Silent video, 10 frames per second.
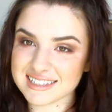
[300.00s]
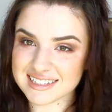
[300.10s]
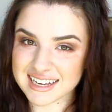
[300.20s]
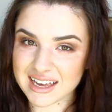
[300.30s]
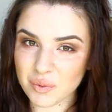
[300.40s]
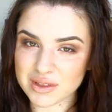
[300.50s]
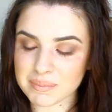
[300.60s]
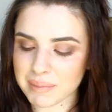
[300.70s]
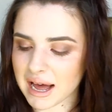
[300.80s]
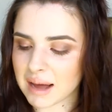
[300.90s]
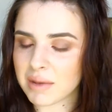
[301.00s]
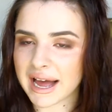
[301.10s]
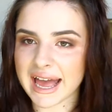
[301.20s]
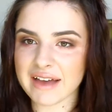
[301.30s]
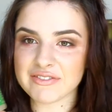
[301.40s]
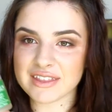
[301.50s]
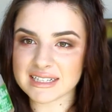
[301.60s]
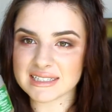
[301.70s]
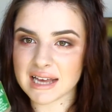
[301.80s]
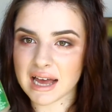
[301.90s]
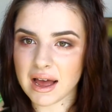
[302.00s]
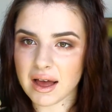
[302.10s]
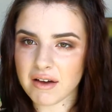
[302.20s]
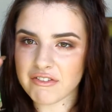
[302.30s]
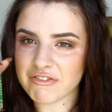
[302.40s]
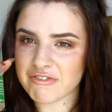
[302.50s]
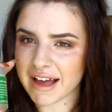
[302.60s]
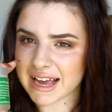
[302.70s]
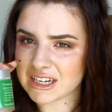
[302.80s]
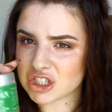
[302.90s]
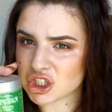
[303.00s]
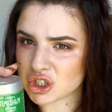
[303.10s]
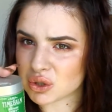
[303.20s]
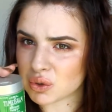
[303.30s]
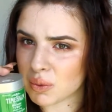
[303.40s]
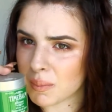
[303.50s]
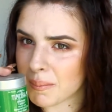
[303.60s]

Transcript: Sticking with the balm, I have this facial